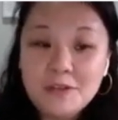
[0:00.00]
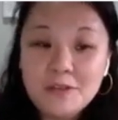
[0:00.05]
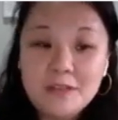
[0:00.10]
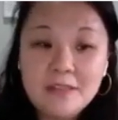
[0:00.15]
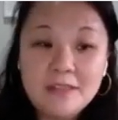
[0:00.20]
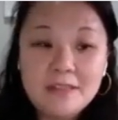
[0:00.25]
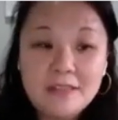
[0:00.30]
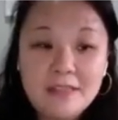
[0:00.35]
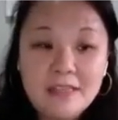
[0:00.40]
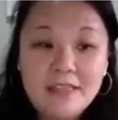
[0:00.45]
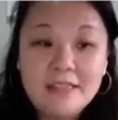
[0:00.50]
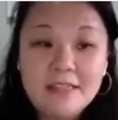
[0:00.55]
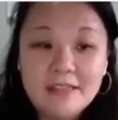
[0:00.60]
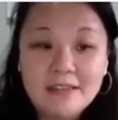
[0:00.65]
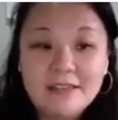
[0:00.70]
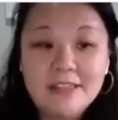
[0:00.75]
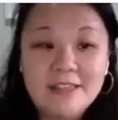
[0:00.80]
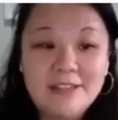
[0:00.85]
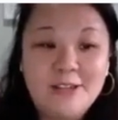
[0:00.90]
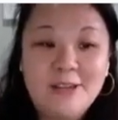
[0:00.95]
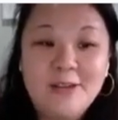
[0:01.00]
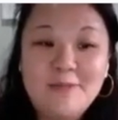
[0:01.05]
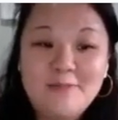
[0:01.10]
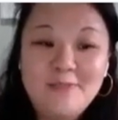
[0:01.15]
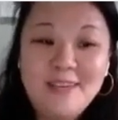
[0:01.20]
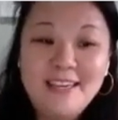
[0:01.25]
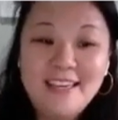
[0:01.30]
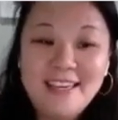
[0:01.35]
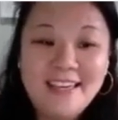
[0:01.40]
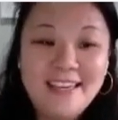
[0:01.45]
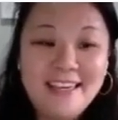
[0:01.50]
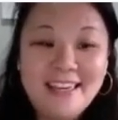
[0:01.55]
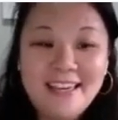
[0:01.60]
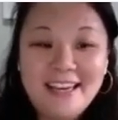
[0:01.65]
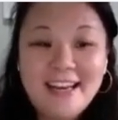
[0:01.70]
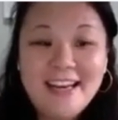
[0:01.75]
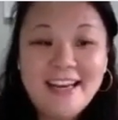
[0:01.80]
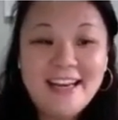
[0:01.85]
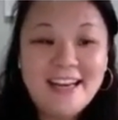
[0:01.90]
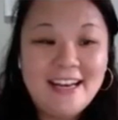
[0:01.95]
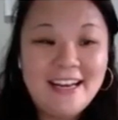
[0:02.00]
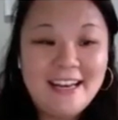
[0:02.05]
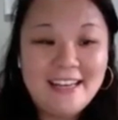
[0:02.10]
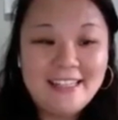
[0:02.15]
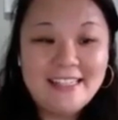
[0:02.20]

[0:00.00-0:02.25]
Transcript: students, they started to be